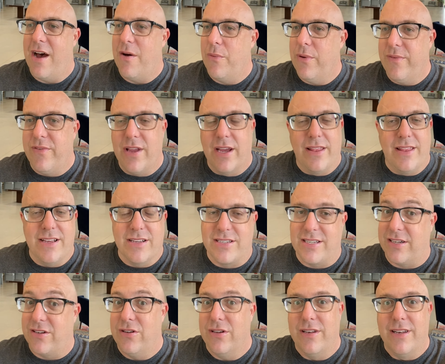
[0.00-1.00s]
We've done
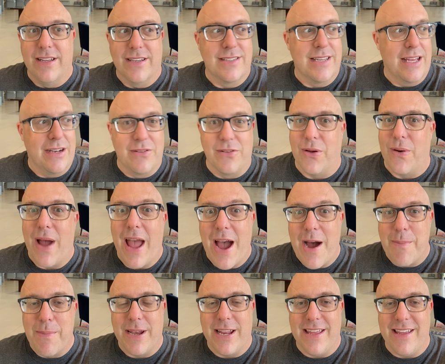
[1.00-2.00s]
this, goodness, I don't know
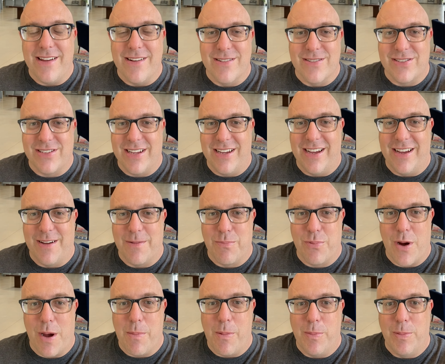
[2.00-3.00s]
how many years,
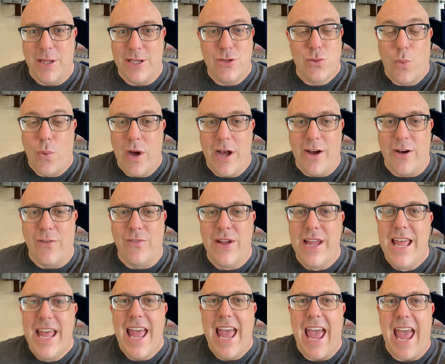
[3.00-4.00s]
probably 12.
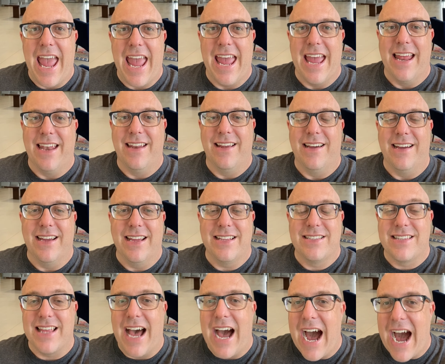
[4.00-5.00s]
And
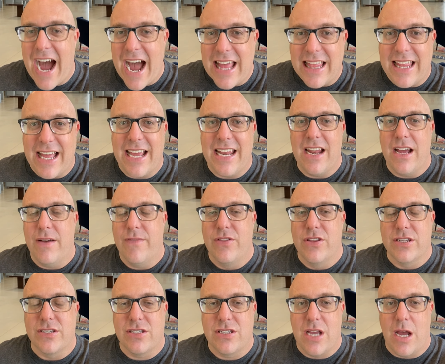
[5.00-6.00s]
it's the highlight of
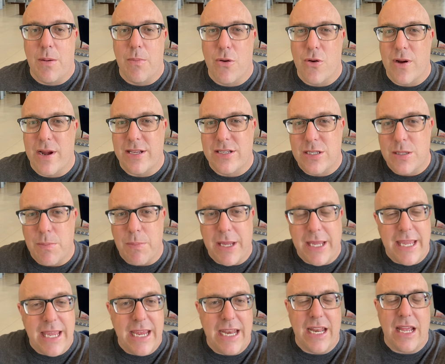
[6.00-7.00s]
the summer. It's the
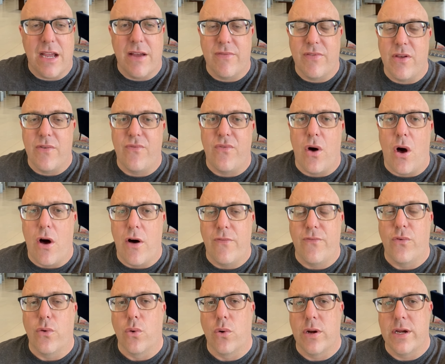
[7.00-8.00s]
beginning of the fall
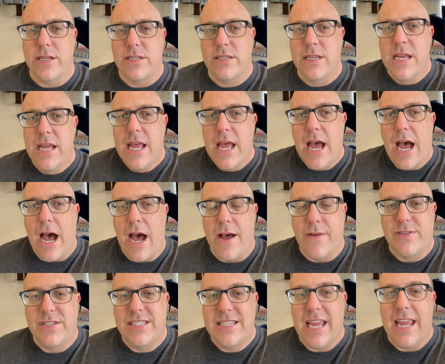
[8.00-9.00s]
for us
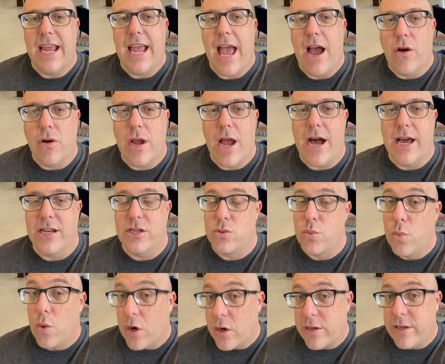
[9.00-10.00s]
of seeing how God has
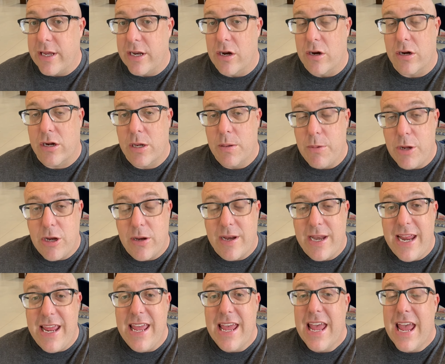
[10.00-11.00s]
worked in our
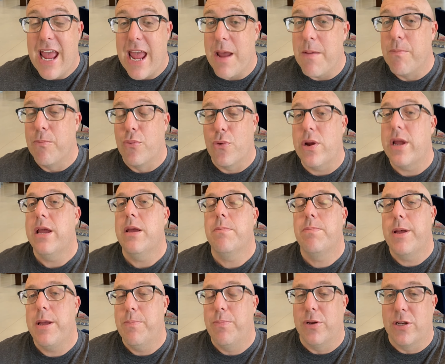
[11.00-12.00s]
community and bringing
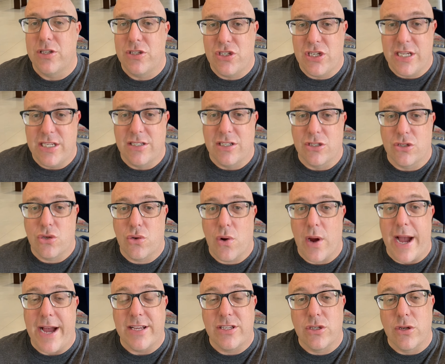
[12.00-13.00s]
people to Jesus
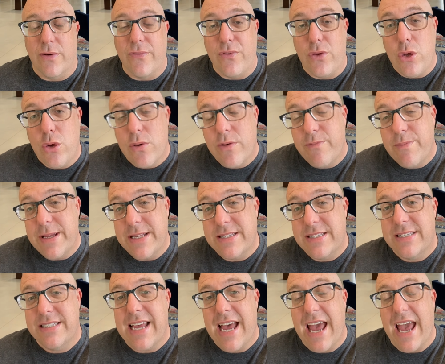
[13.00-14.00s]
Christ. So if you have been
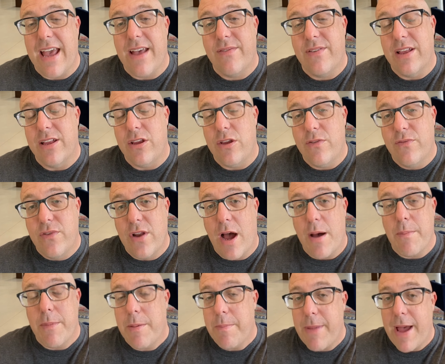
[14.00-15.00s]
saved and you've
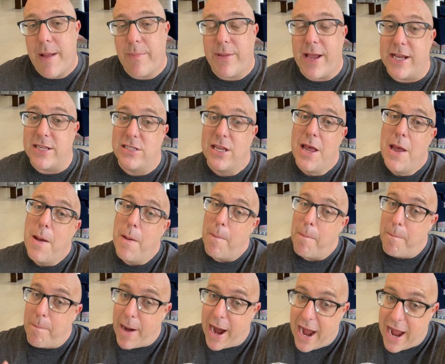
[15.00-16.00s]
not been baptized
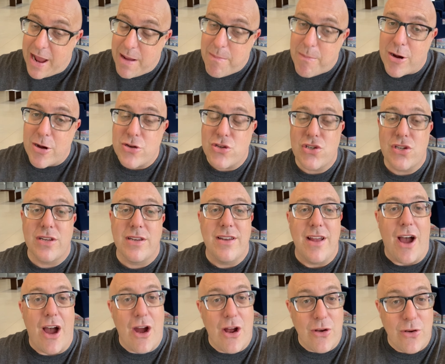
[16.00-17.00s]
by
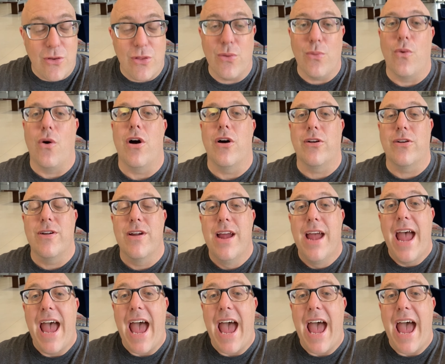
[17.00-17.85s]
immersion under the water